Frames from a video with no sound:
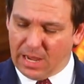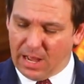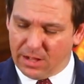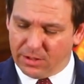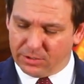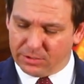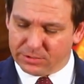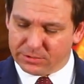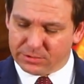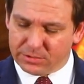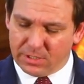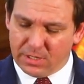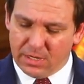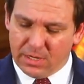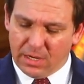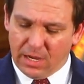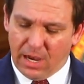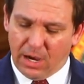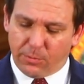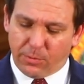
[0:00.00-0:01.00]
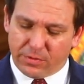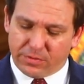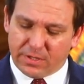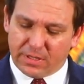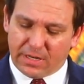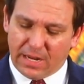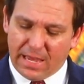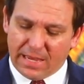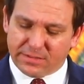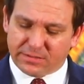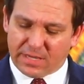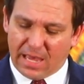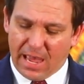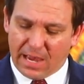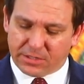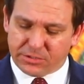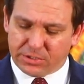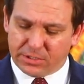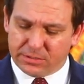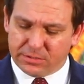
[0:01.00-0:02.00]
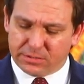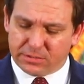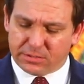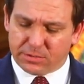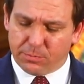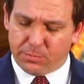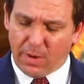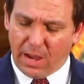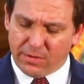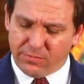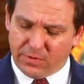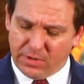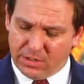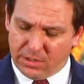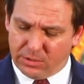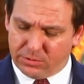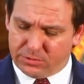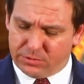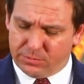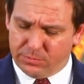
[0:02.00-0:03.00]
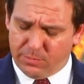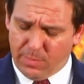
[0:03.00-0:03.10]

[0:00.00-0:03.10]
Uh, with today's actions, my, veto,